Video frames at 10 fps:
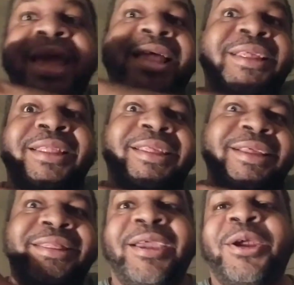end of the
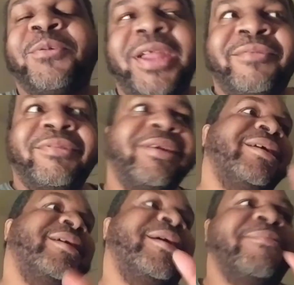thing or whatever.
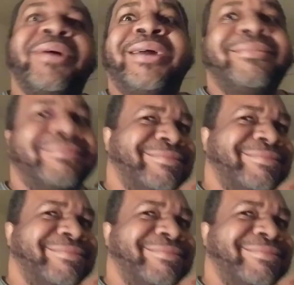But